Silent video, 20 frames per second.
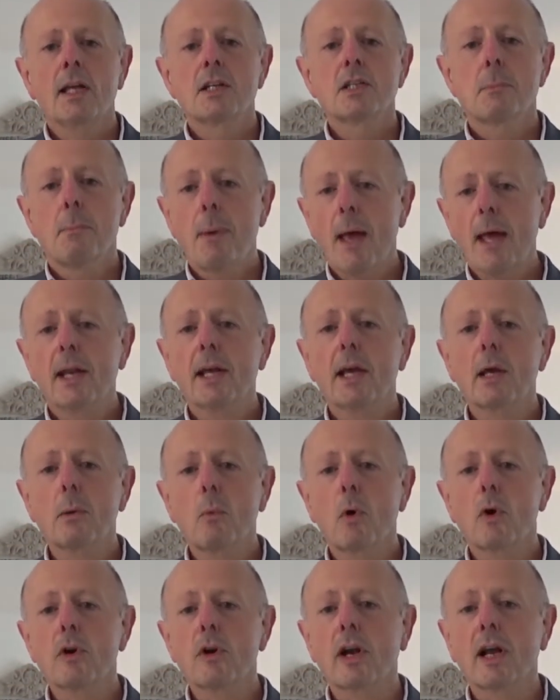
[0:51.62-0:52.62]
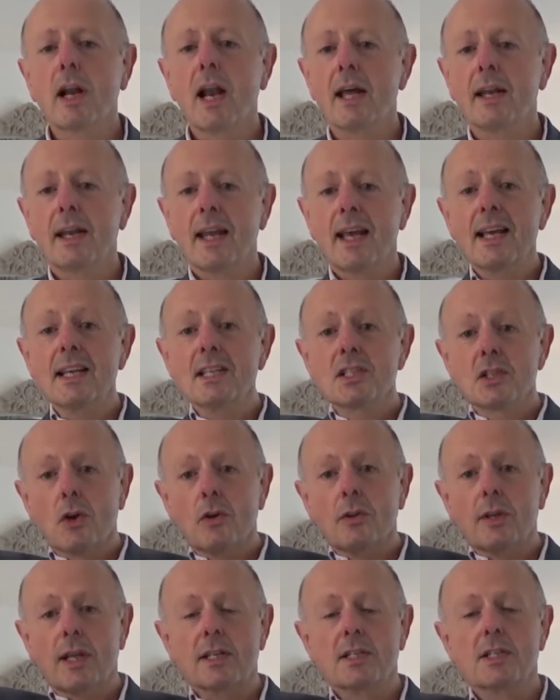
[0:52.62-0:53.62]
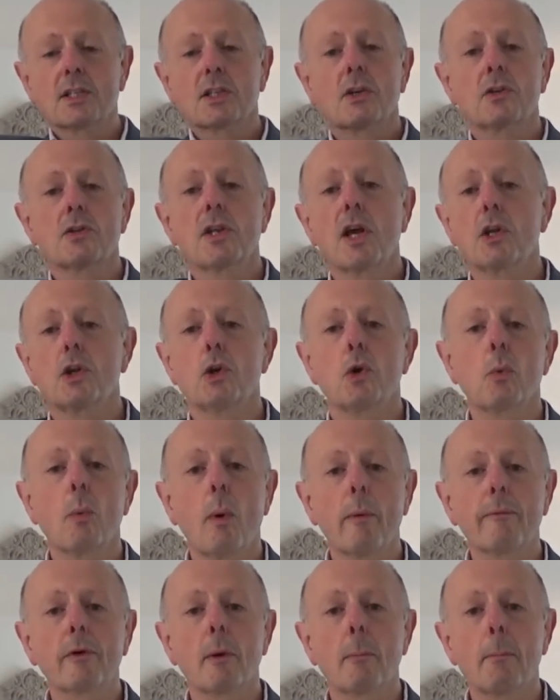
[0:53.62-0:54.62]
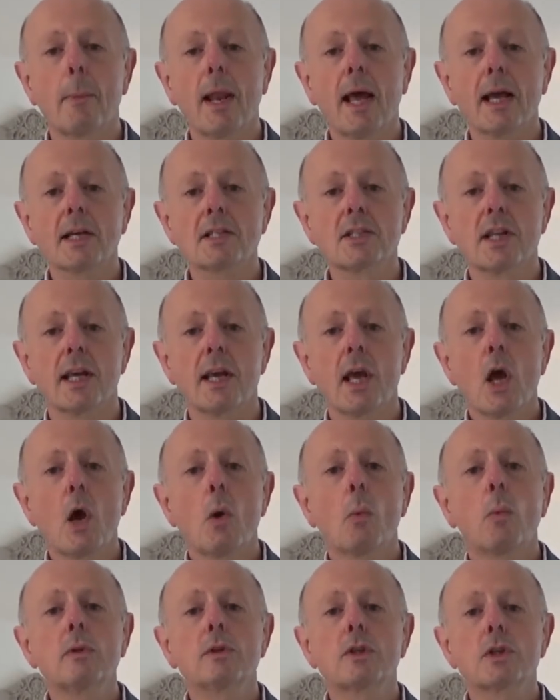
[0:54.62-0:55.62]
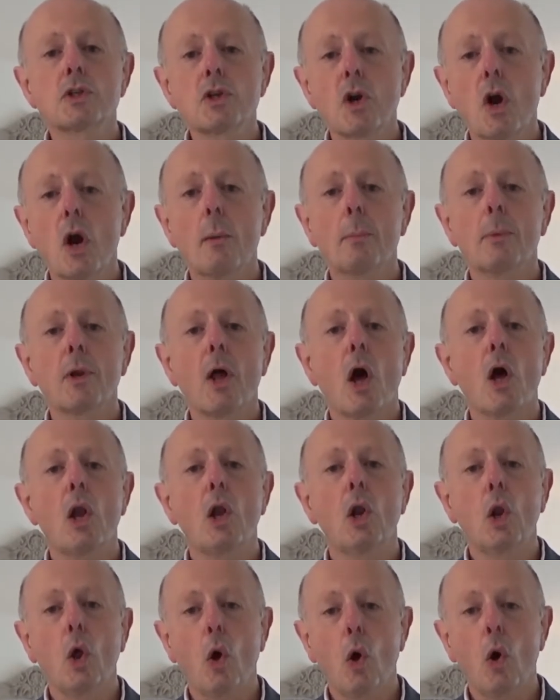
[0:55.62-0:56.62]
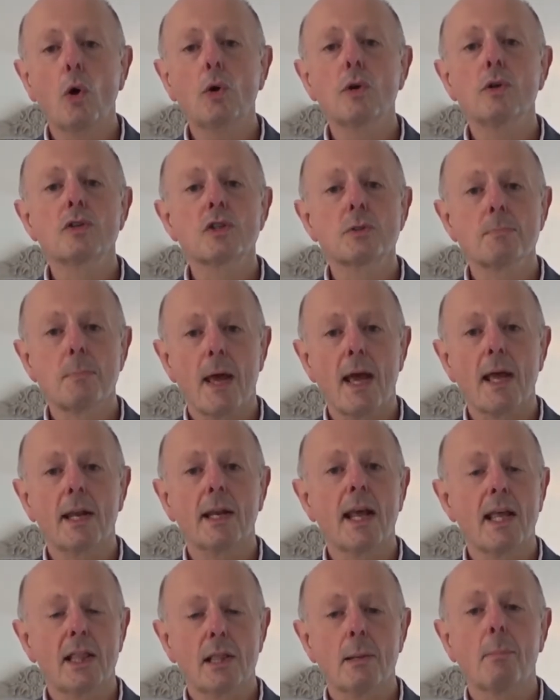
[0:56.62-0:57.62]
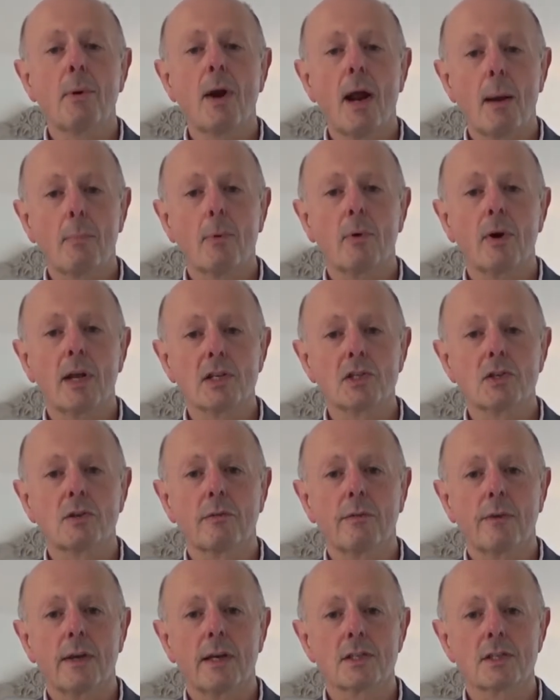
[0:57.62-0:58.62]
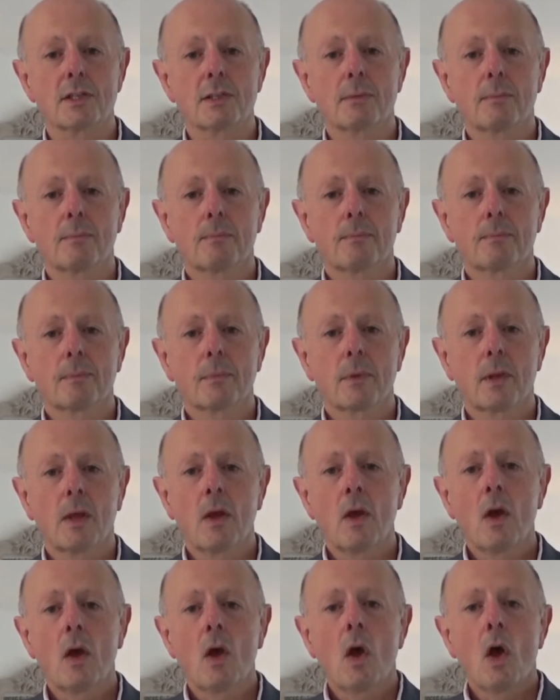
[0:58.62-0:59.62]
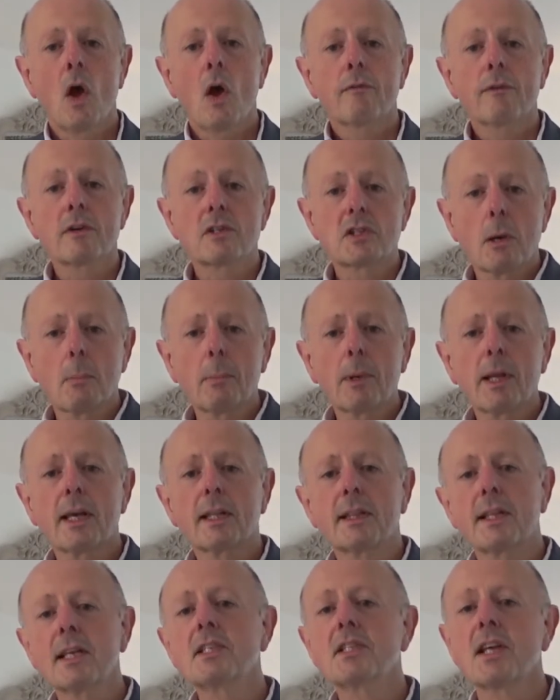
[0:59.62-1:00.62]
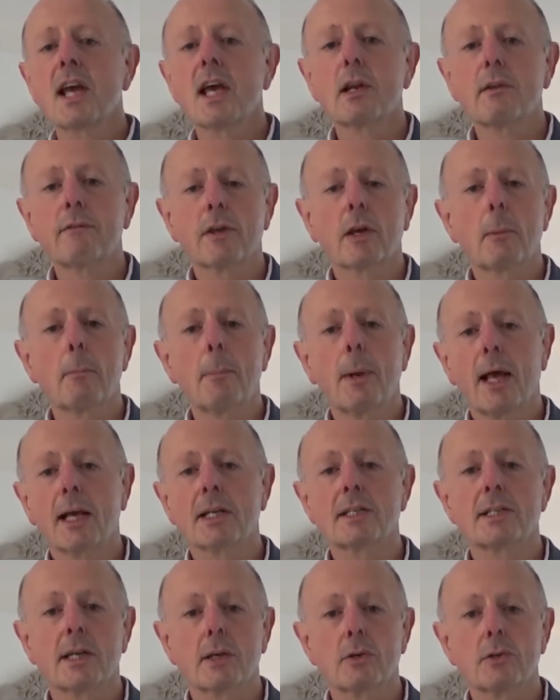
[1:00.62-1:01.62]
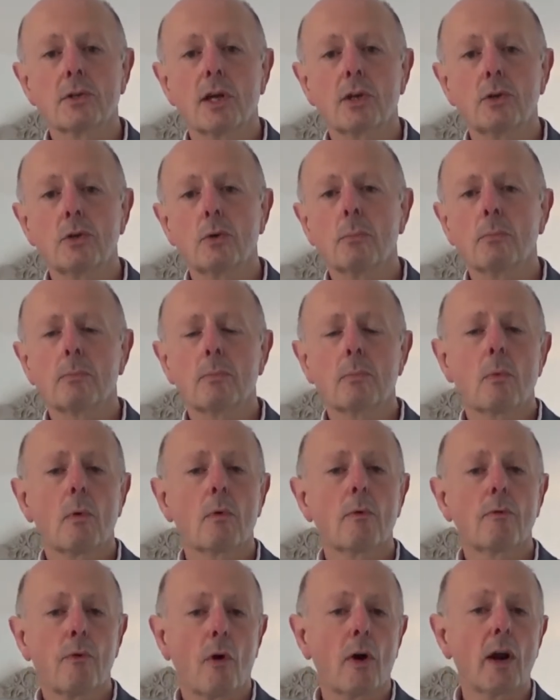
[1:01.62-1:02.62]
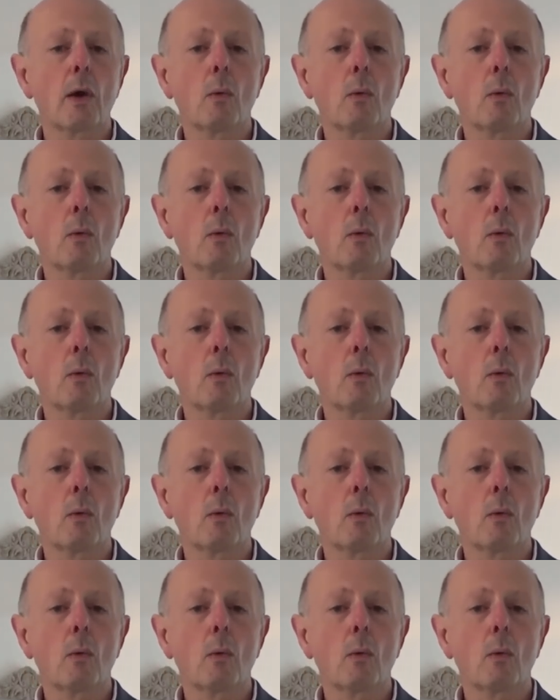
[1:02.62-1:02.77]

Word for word: Depending on where your client is on this continuum of complexity will determine how long you spend in the preparation phase. For somebody at this end of the complexity continuum, fairly